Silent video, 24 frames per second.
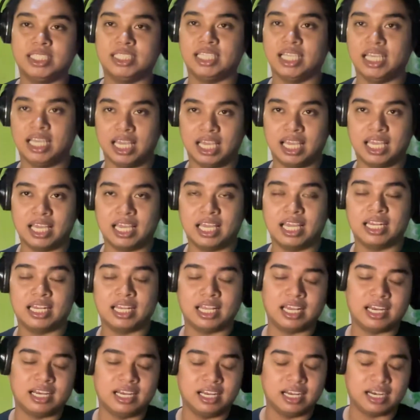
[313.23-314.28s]
thing, and
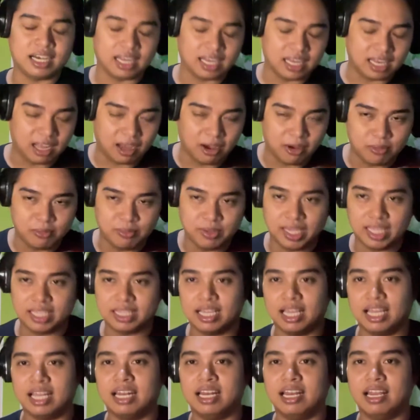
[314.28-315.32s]
I really love it.
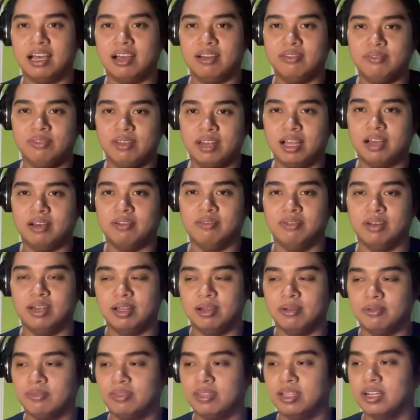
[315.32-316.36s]
I love
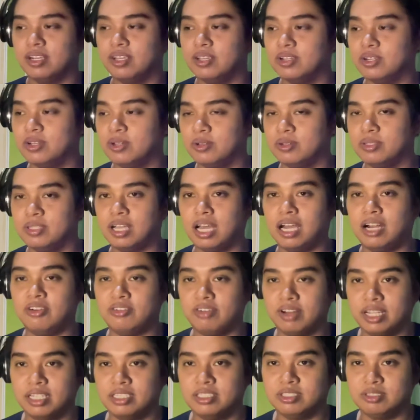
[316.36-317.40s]
the, you know, the
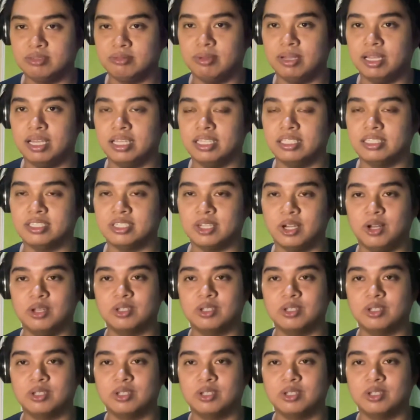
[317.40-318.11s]
arrangements.